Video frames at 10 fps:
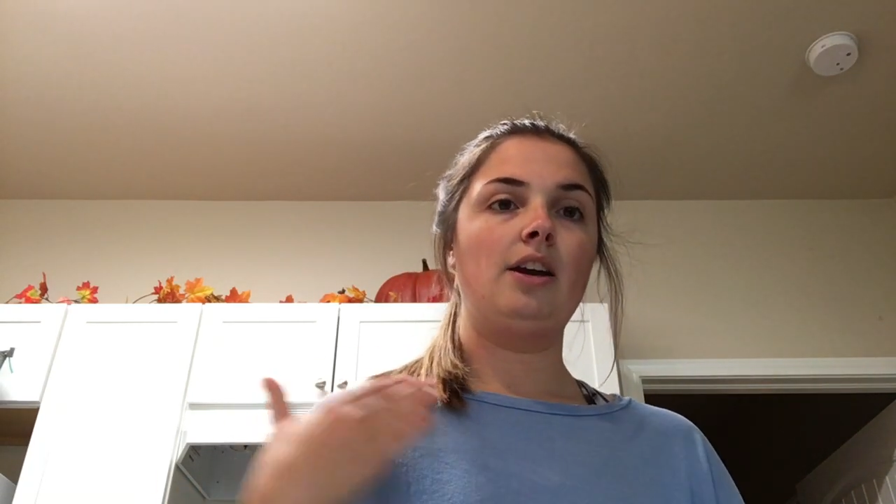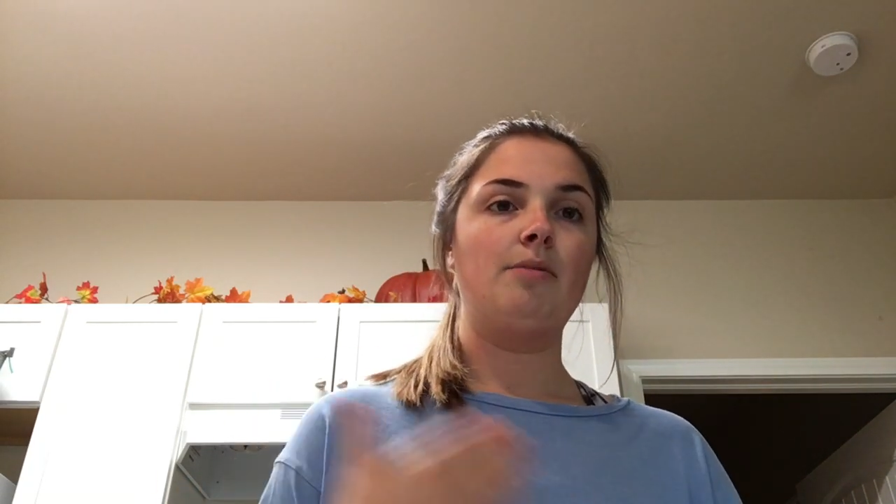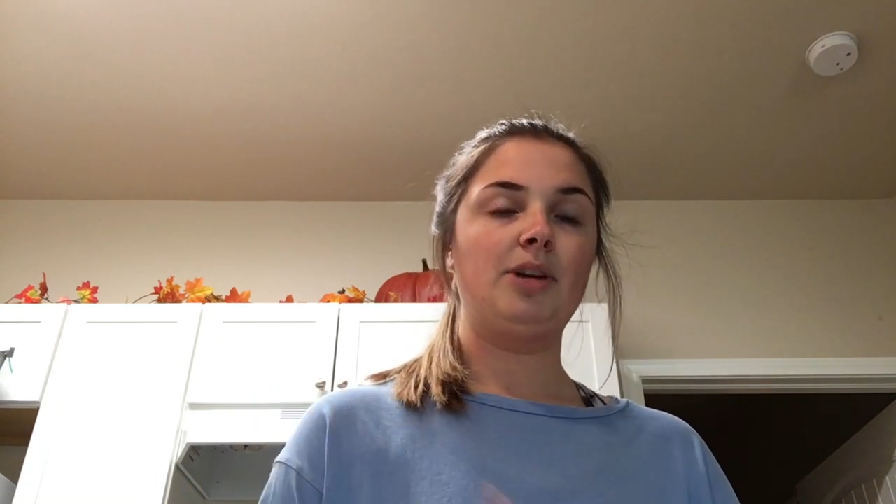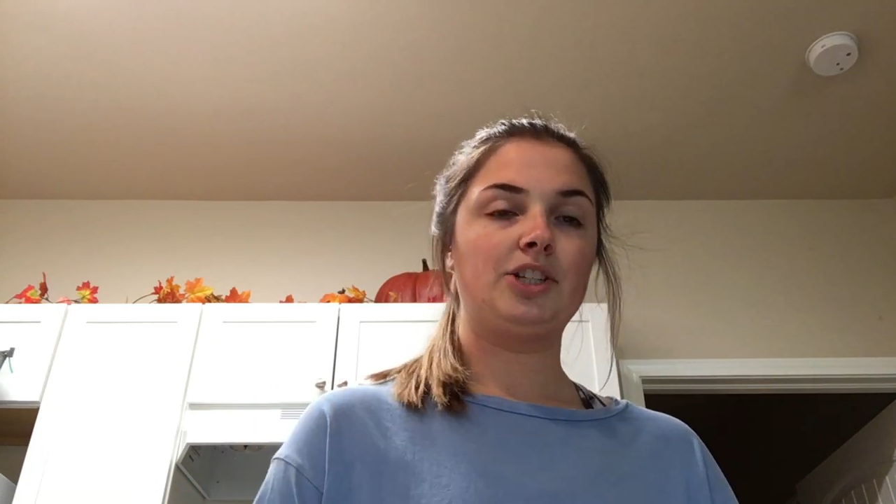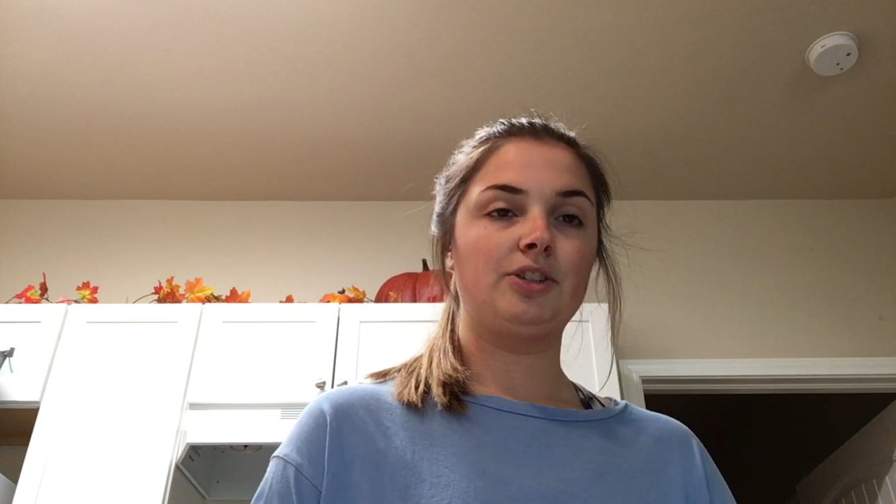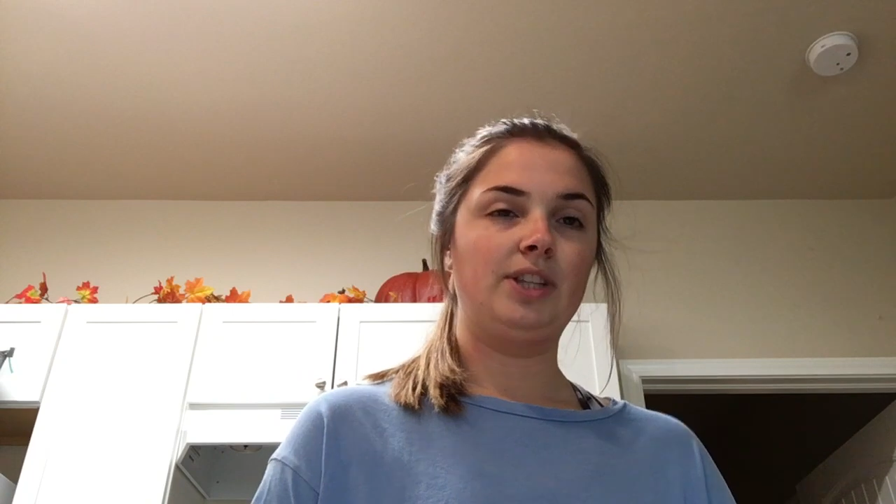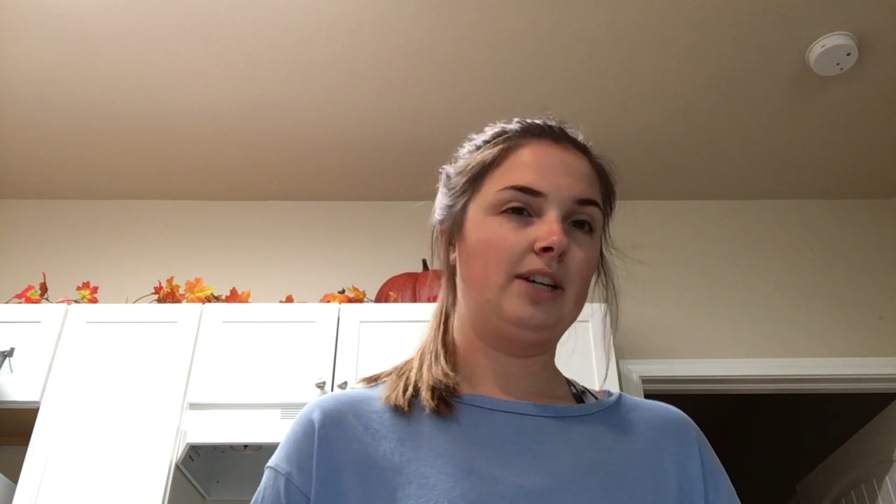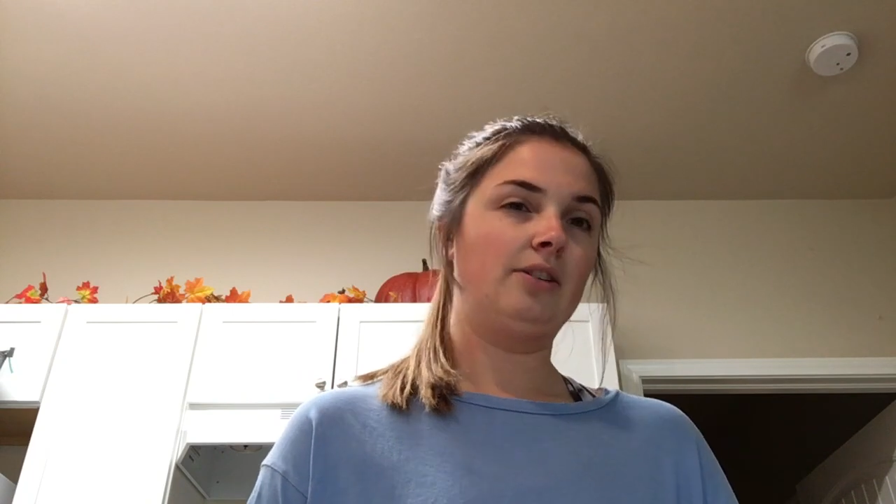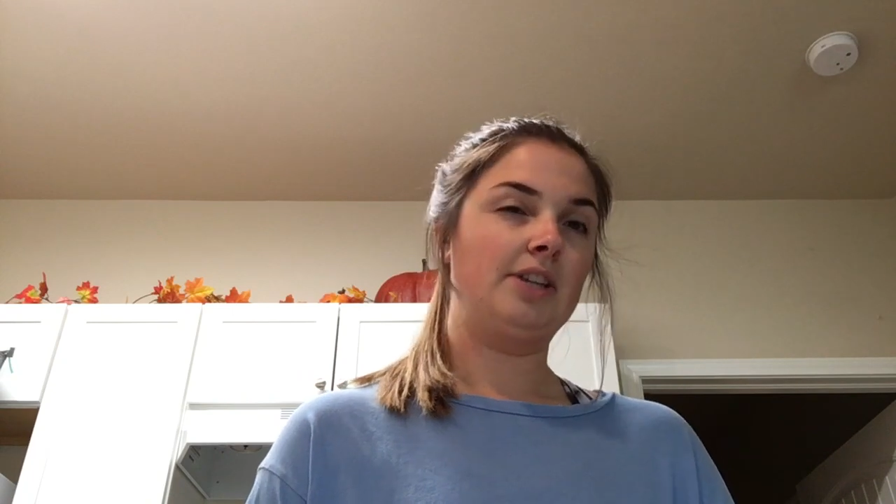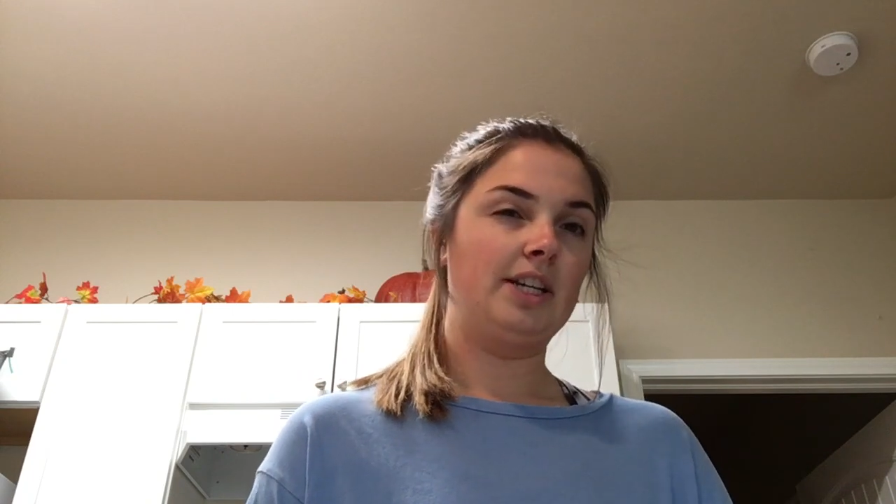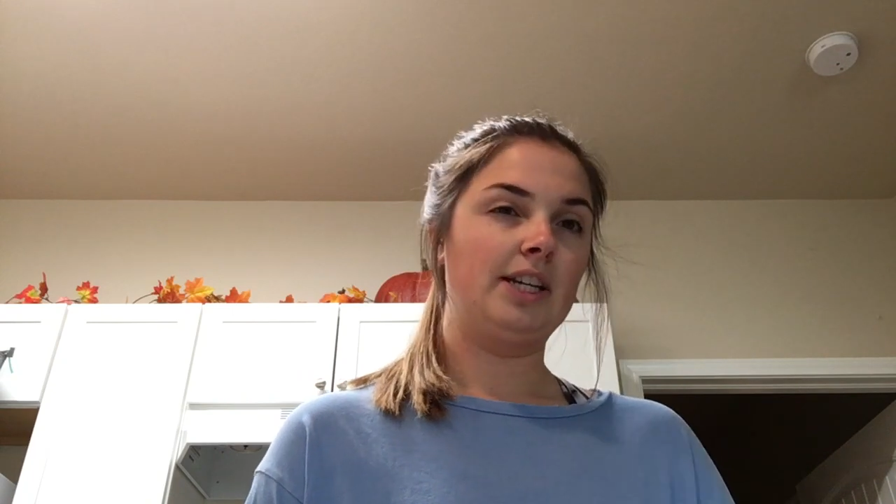and make sure they don't need